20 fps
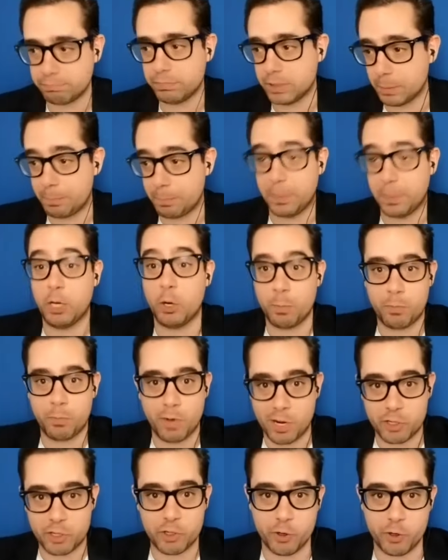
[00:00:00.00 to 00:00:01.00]
the peer
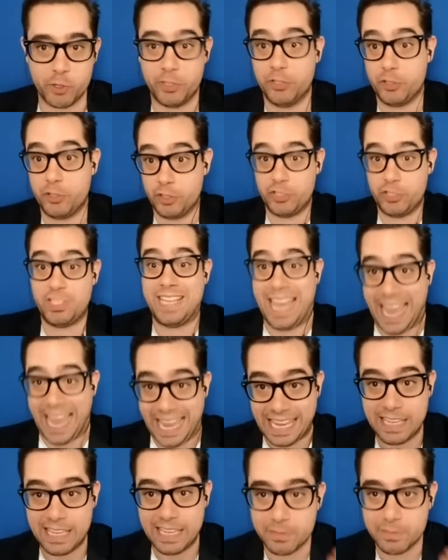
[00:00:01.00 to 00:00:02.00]
pressure to just
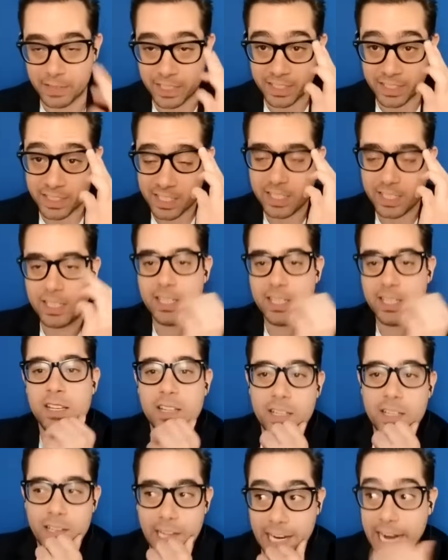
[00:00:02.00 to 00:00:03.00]
cave and
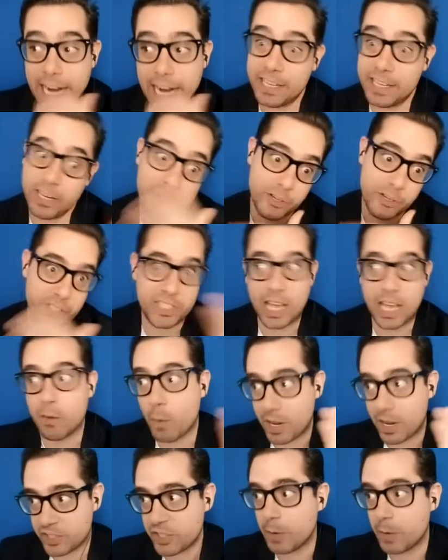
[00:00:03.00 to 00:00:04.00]
and I can understand
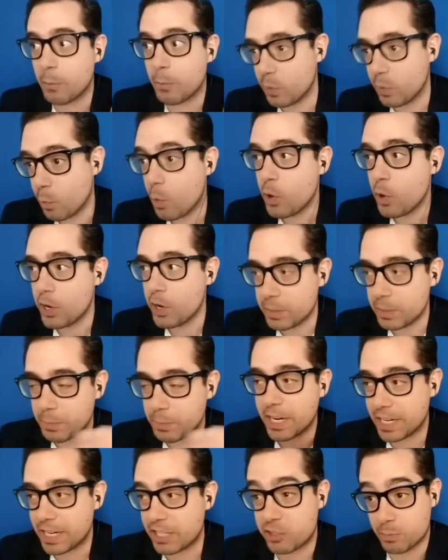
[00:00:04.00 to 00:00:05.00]
why someone would,
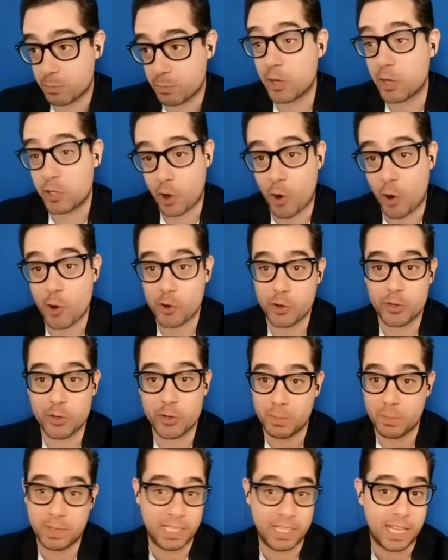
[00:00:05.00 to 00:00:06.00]
but it's much harder yeah, to
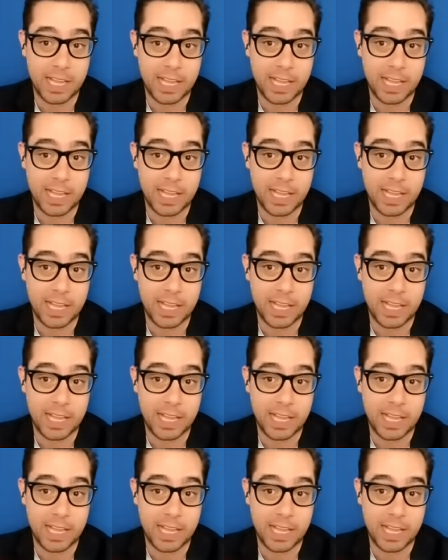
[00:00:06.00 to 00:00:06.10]
be like, I